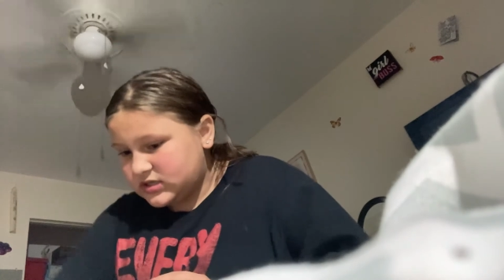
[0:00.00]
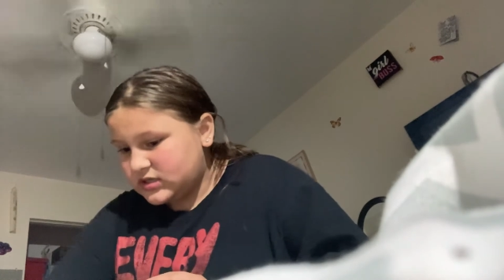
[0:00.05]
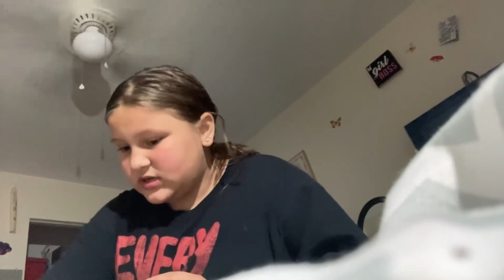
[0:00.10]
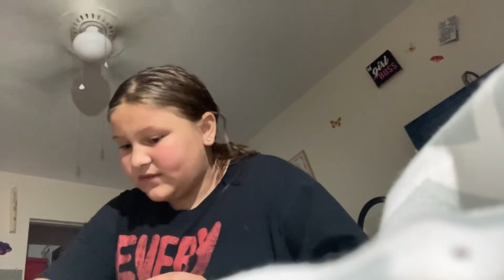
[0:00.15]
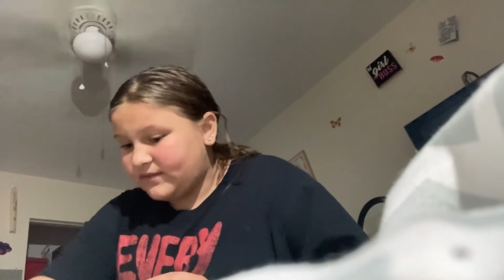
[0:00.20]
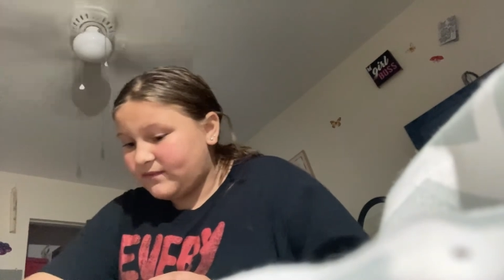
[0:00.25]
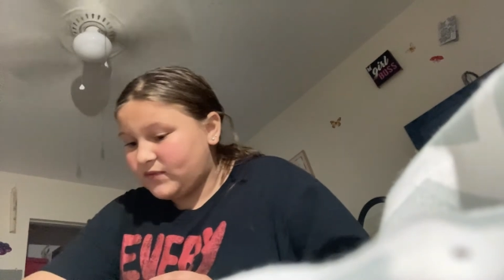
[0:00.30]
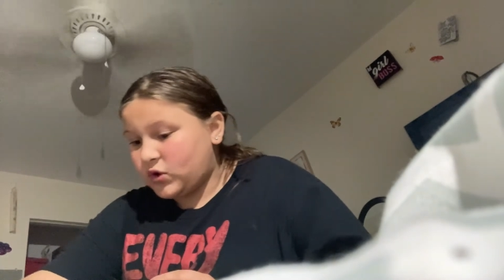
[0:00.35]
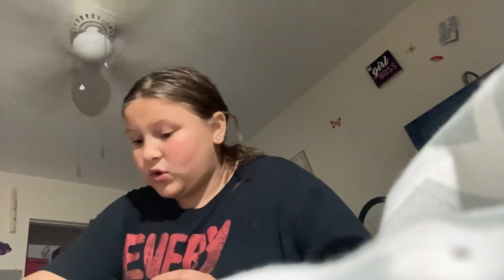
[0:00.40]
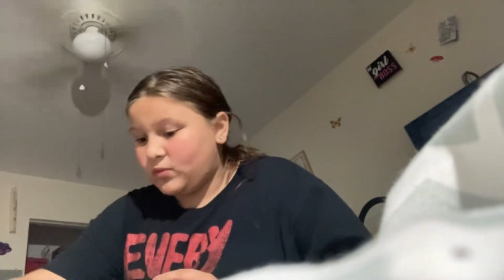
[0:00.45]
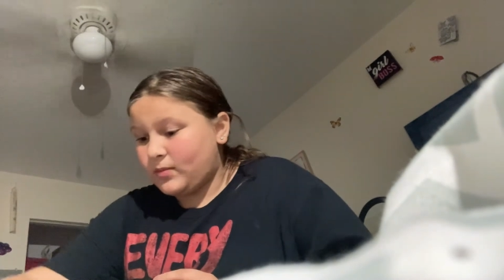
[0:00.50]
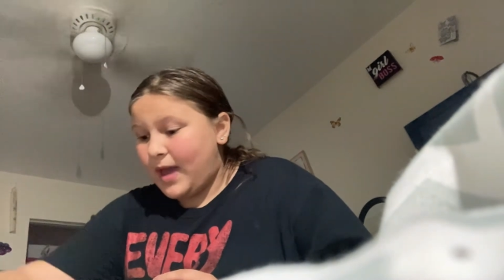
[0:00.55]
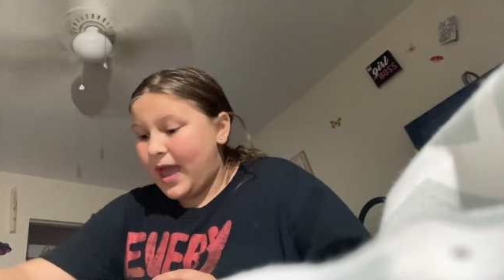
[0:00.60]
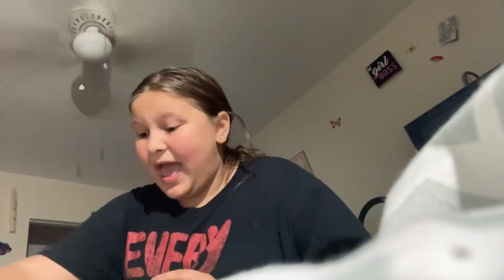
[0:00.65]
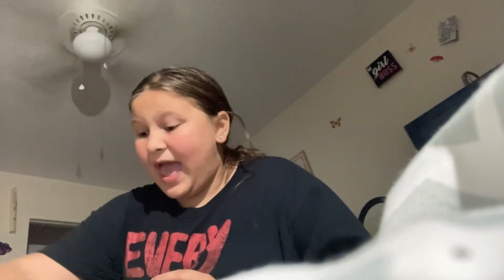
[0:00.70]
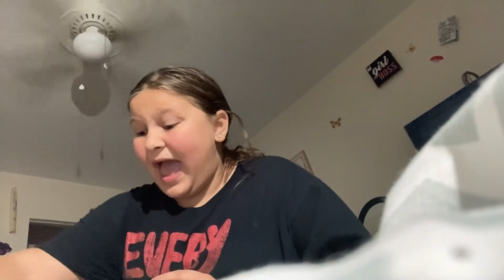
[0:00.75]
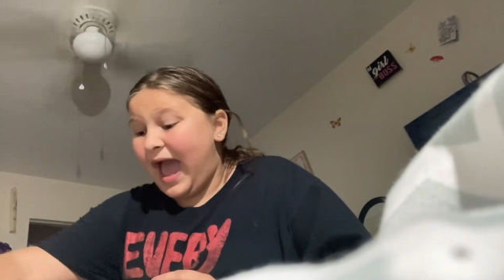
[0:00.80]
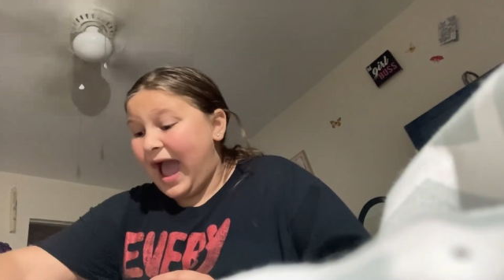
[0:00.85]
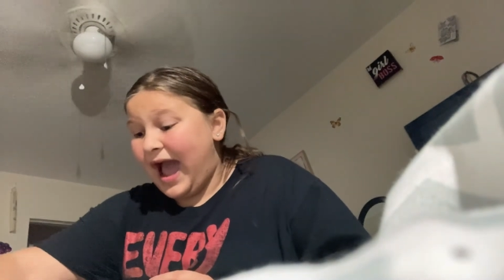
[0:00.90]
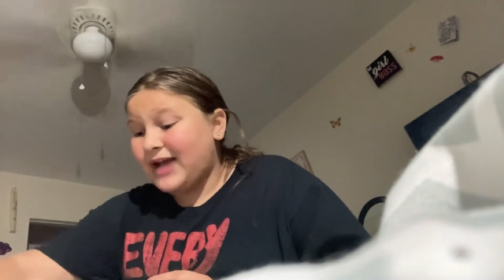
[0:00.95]
to film
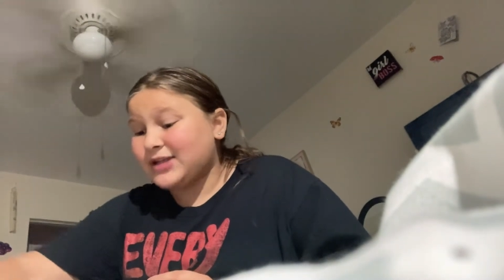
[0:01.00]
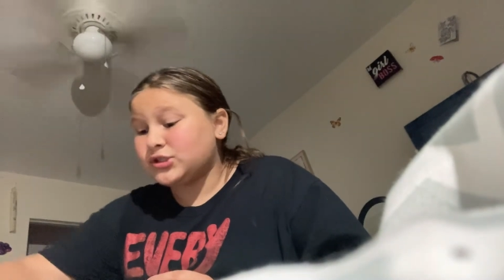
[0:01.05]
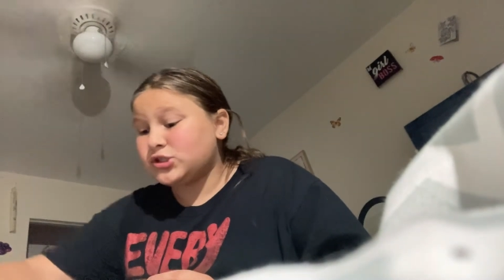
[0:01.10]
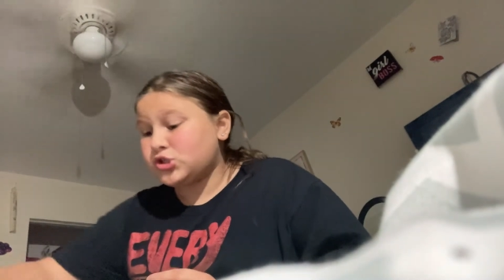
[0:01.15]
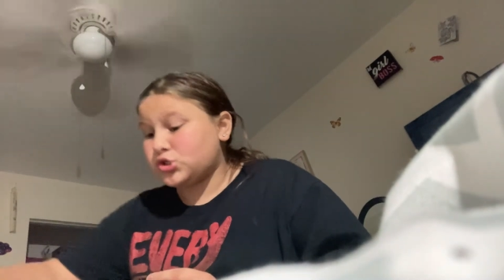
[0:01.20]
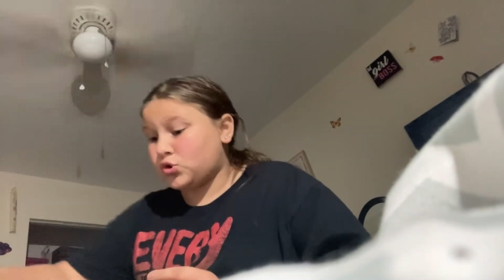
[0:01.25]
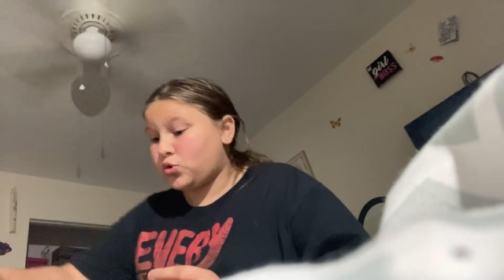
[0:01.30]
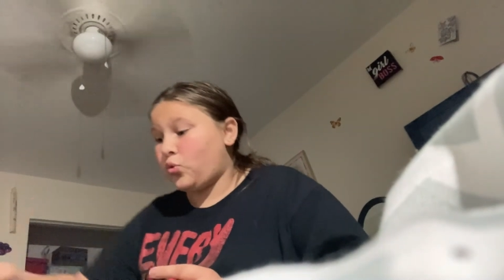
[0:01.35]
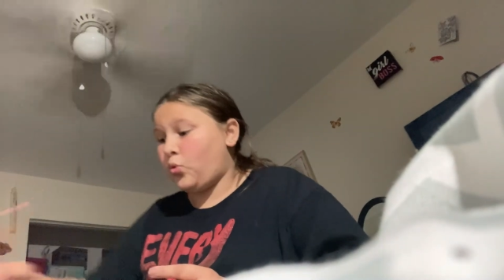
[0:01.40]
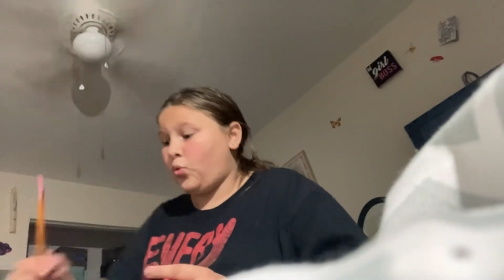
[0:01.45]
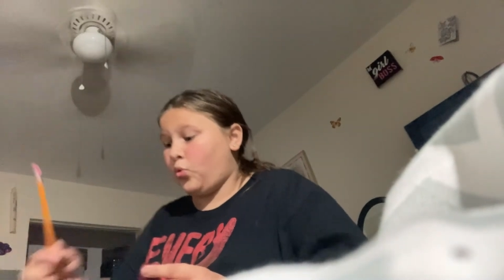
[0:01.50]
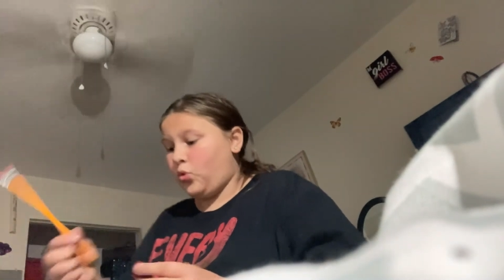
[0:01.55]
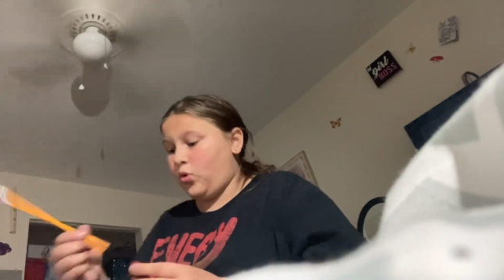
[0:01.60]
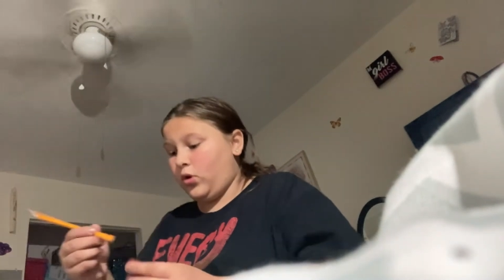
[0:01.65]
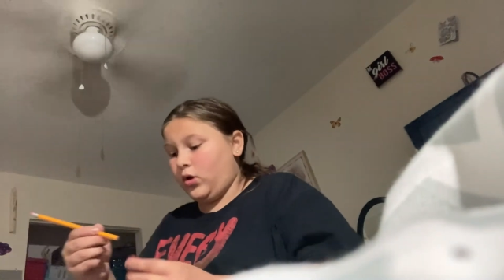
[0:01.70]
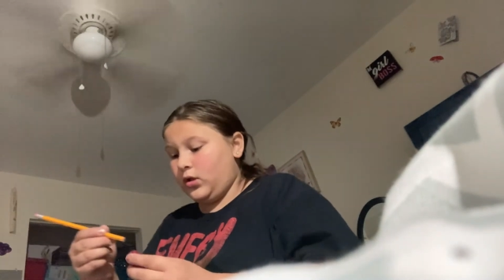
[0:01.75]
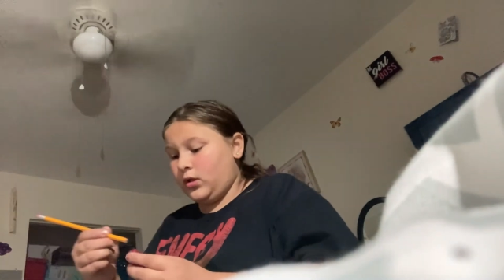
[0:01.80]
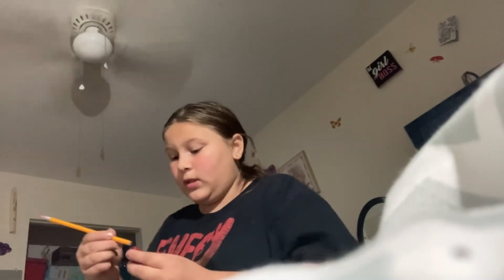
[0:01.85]
at school.